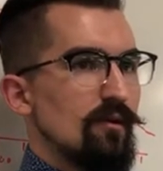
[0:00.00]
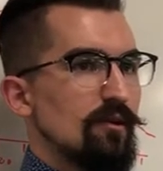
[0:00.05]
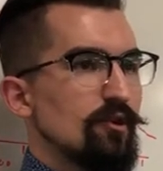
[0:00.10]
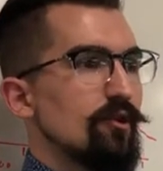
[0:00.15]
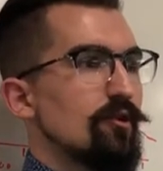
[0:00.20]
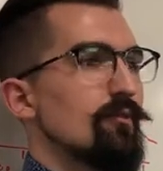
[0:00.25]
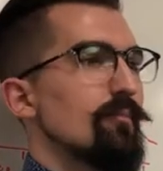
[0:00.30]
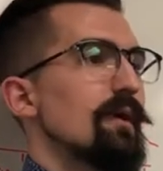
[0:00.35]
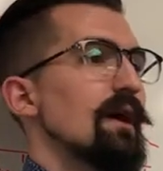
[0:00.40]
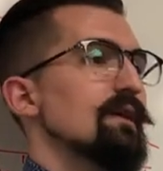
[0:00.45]

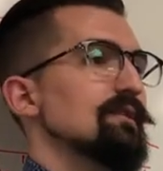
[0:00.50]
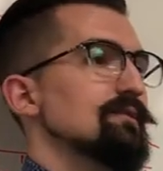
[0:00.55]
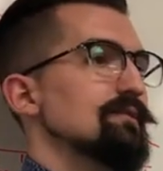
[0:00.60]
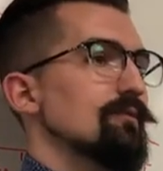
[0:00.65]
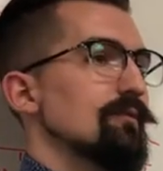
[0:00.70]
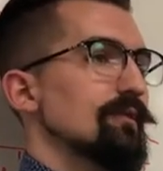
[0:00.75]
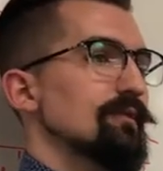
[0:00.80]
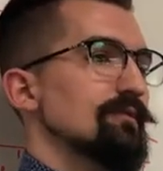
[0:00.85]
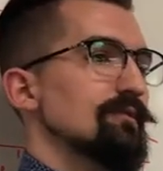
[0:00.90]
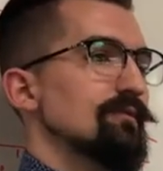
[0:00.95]
Good or bad
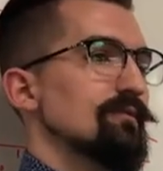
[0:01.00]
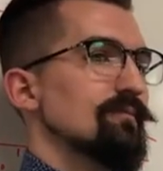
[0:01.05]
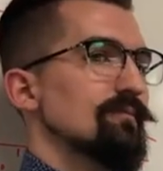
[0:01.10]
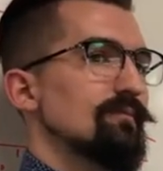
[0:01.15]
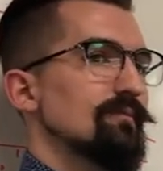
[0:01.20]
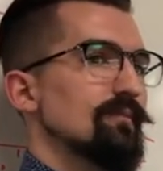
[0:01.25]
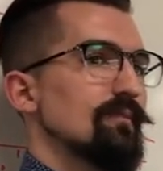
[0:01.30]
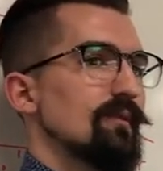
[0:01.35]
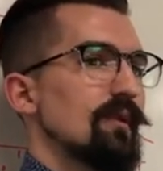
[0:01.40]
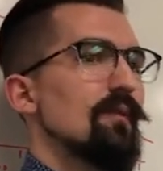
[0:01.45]
stories?
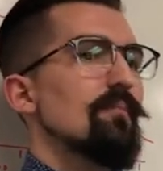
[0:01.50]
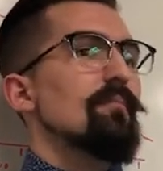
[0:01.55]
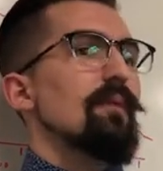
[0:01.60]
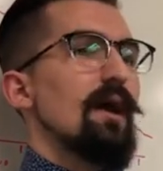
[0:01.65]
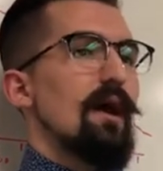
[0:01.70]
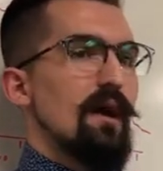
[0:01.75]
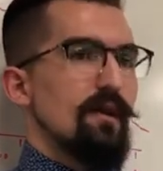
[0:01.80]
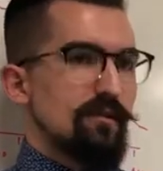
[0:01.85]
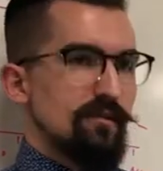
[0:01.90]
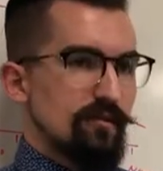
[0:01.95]
Bad,
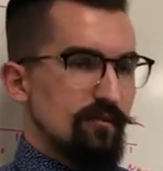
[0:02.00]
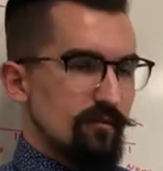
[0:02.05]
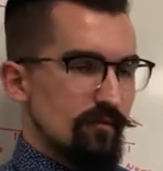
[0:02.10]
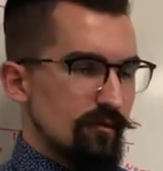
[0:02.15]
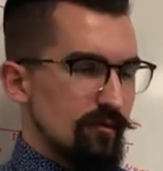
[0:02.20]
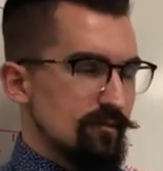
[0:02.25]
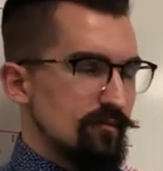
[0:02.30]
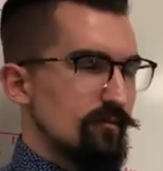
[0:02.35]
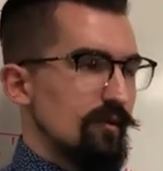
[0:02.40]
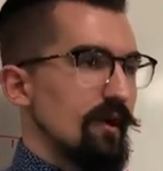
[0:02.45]
bad
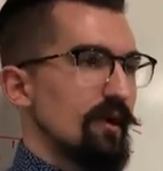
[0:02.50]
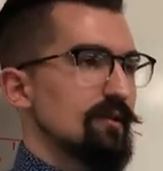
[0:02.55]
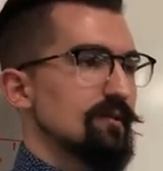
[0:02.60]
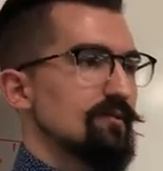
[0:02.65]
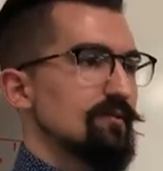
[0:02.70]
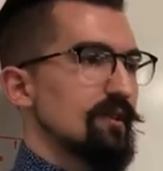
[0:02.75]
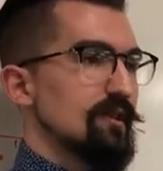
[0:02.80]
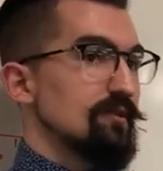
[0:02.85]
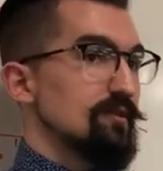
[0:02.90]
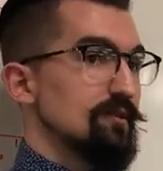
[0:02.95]
stories, right. So
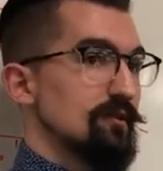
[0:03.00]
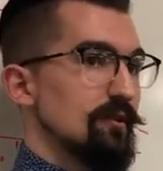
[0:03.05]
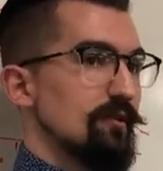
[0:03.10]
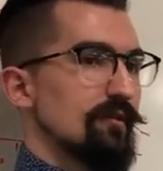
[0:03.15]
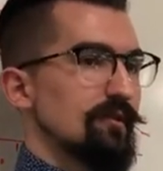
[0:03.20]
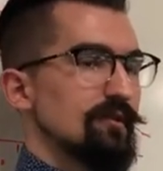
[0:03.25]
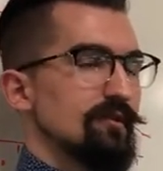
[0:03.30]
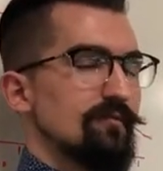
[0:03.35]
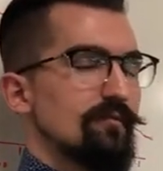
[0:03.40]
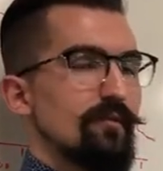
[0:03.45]
there's actually two
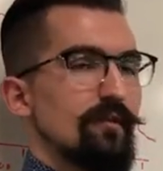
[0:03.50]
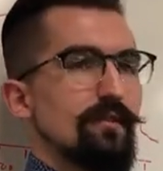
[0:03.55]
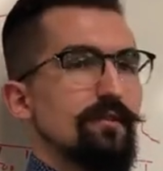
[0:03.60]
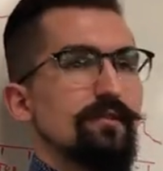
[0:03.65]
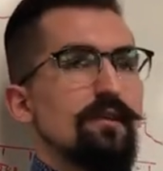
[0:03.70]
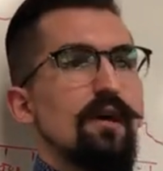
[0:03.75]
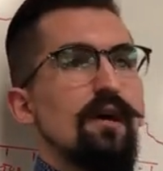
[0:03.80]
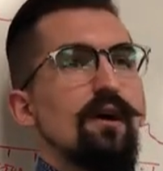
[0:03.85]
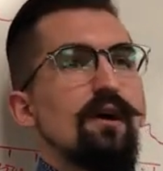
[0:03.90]
reasons for this.